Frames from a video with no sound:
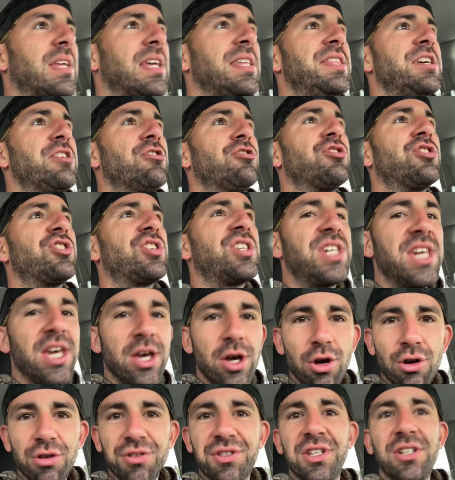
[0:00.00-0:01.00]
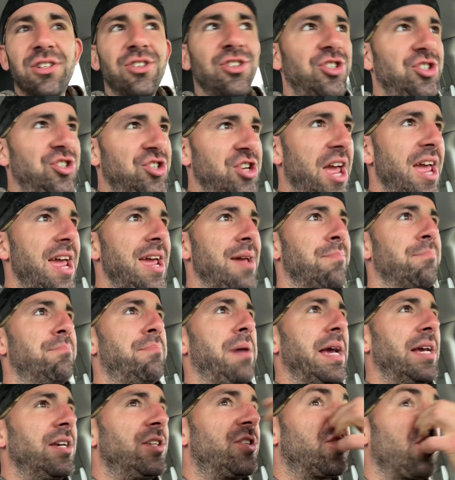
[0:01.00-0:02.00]
there's guilt and shame
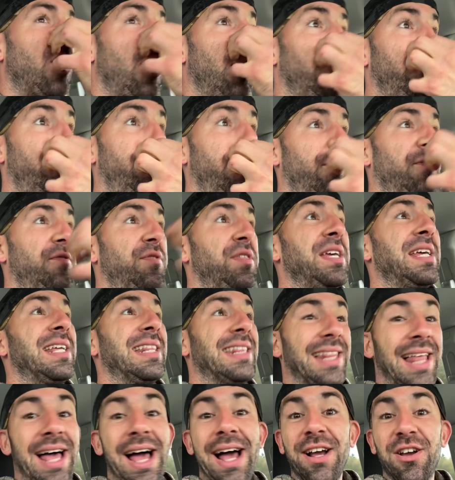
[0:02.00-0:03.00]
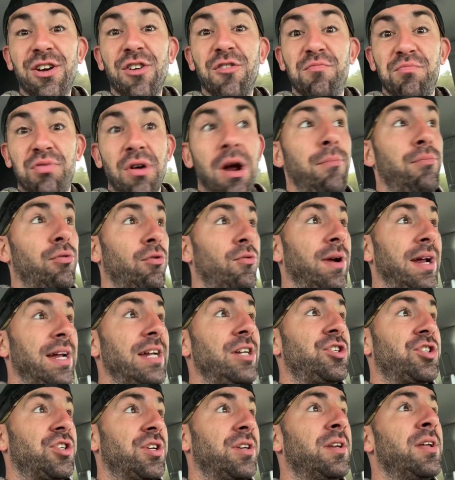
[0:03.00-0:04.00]
based off of the lack of
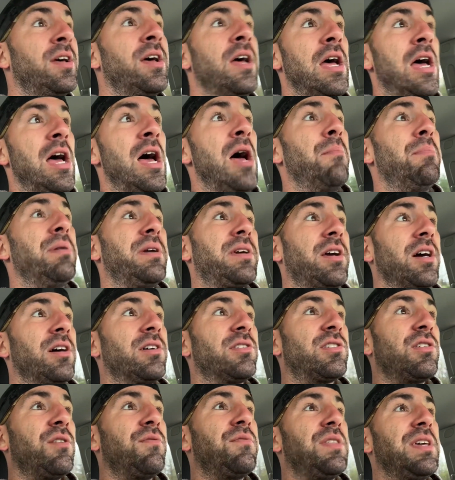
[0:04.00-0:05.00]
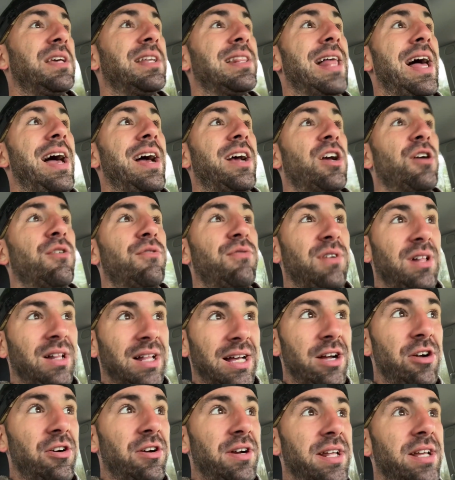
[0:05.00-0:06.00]
preparation because of the lack of
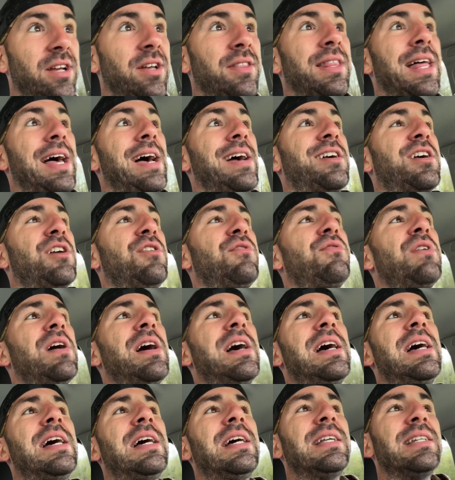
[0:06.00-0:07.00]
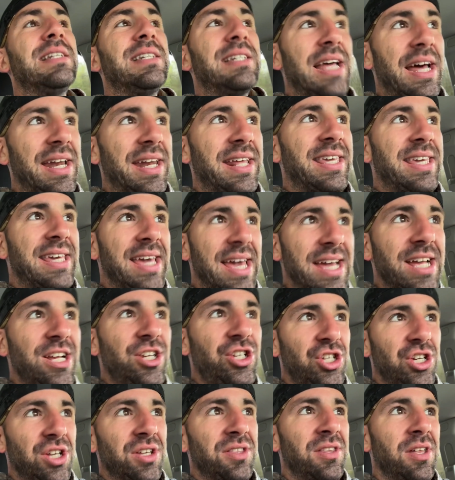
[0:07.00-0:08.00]
clarity and lack of
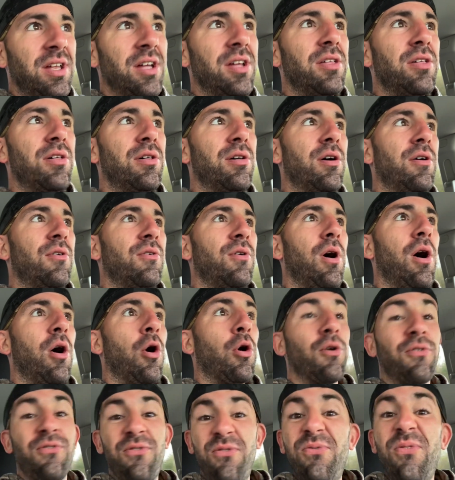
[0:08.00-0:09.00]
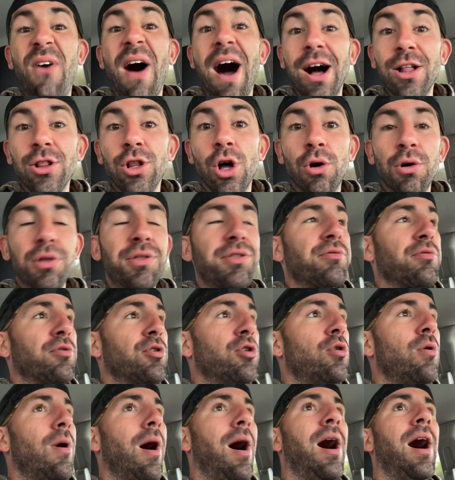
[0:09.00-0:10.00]
dedication or follow
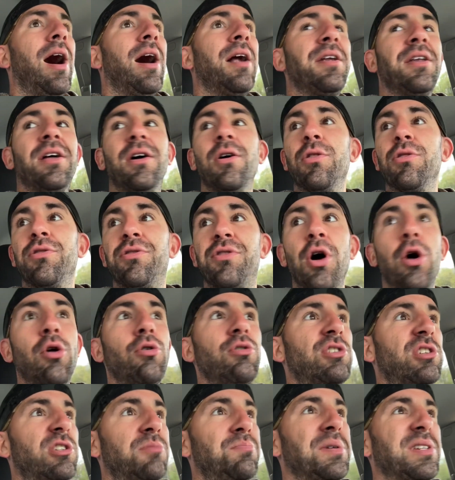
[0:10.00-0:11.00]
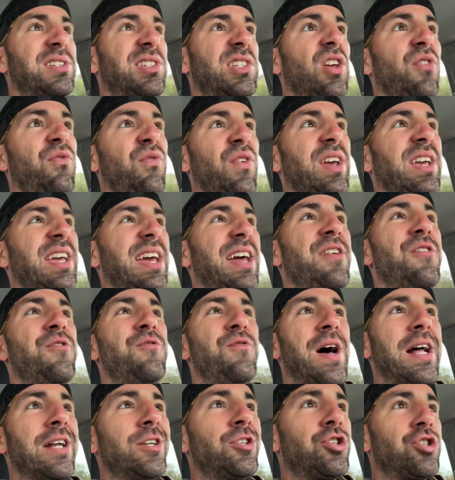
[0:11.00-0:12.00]
through on those specific
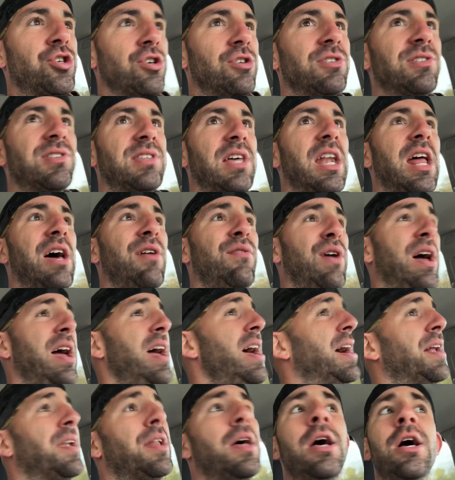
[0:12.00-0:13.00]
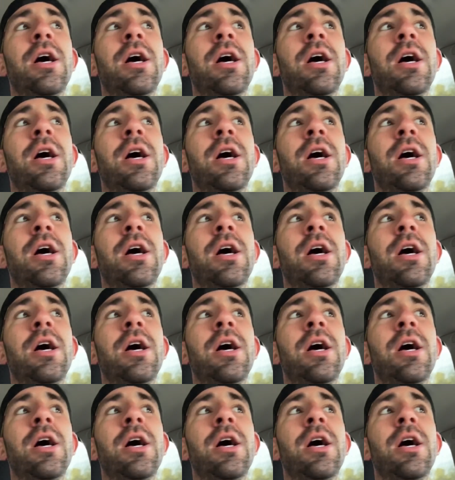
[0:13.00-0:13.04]
adventures that I've had.